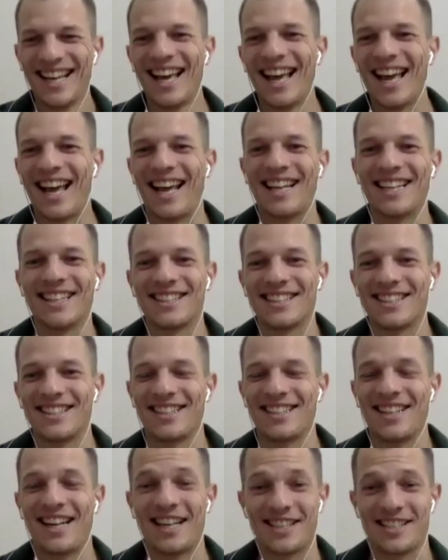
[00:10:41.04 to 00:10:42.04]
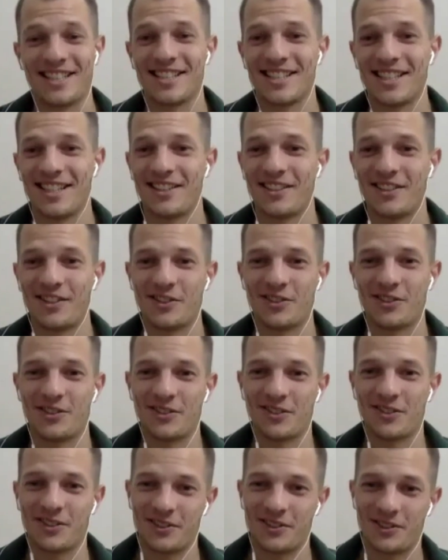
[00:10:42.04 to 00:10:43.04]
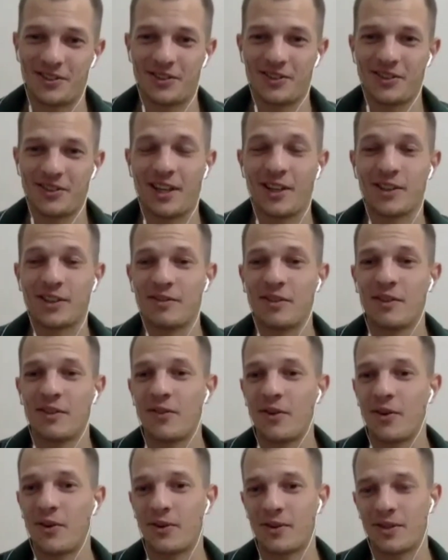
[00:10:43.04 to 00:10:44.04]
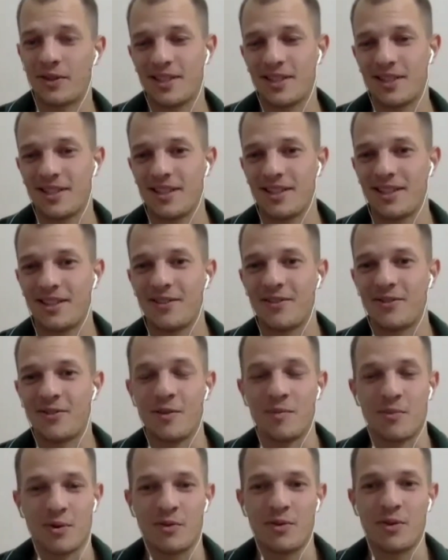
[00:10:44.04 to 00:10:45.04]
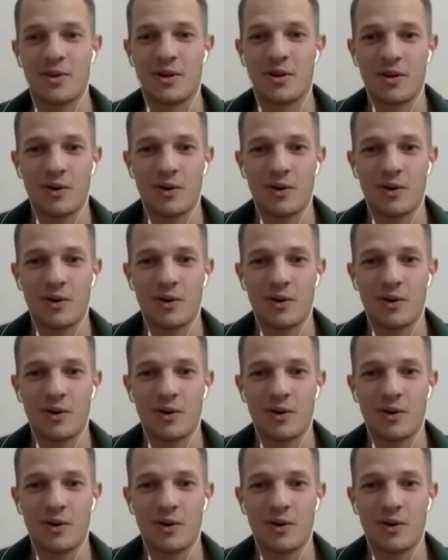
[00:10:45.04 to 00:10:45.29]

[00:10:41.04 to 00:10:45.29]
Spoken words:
And I see that you do a lot of efforts for improve your